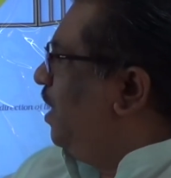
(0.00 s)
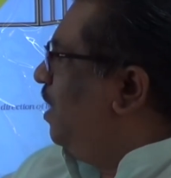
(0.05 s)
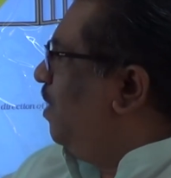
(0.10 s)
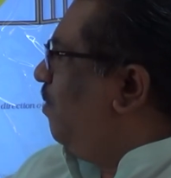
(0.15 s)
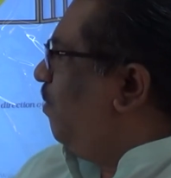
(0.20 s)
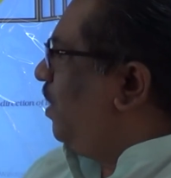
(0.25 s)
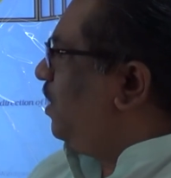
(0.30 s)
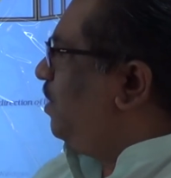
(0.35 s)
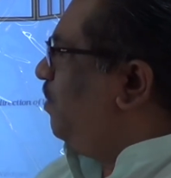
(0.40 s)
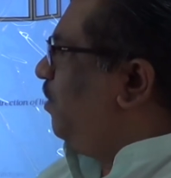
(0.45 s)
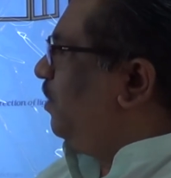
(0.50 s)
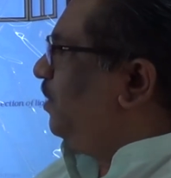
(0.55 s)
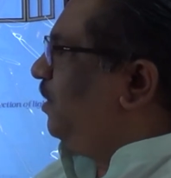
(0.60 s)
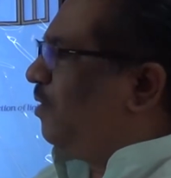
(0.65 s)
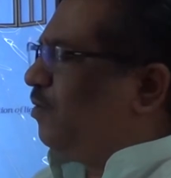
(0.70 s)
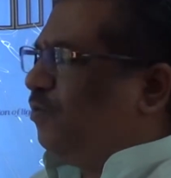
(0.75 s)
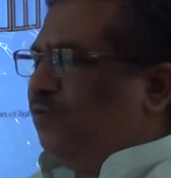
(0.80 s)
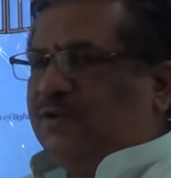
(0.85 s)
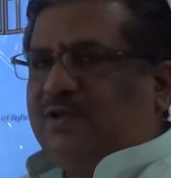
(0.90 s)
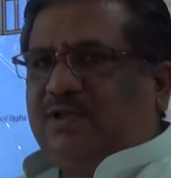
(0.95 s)
What about the
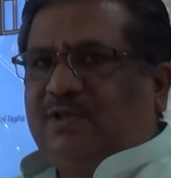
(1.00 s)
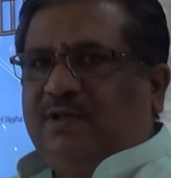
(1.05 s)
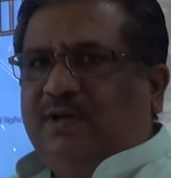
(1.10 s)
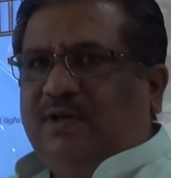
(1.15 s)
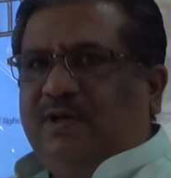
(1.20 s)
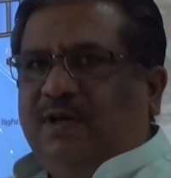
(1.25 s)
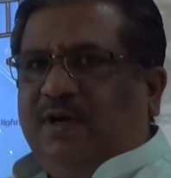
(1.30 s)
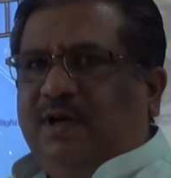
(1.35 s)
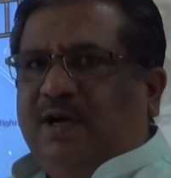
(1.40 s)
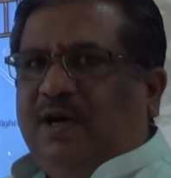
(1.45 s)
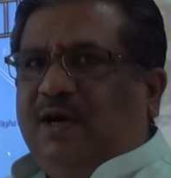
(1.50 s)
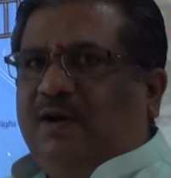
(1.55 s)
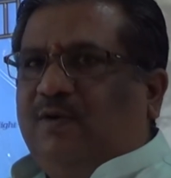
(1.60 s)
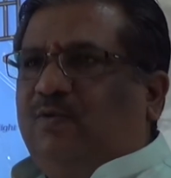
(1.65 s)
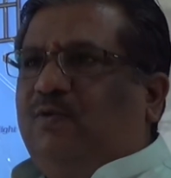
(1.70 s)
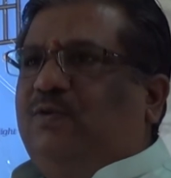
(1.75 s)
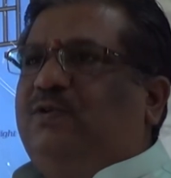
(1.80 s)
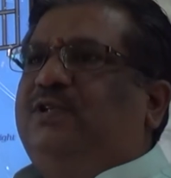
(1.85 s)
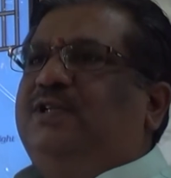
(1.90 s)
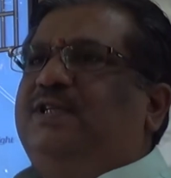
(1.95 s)
roots? Roots